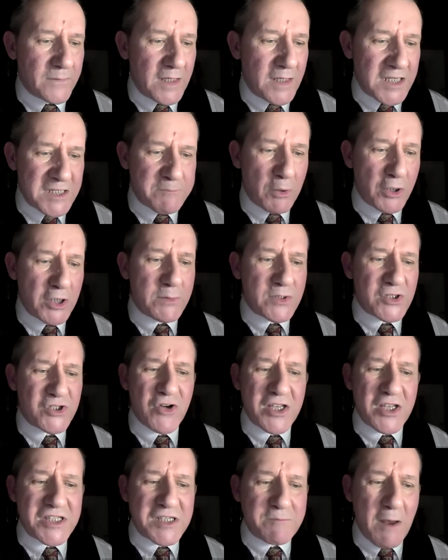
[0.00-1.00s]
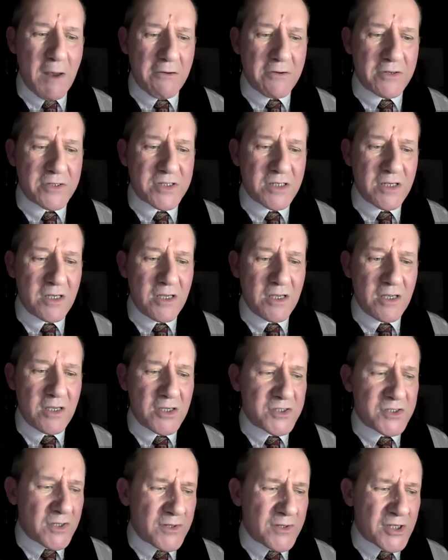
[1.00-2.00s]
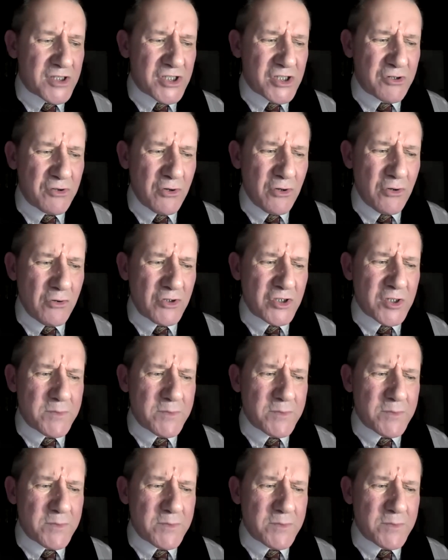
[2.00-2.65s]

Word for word: His body was transparent, so that Scrooge,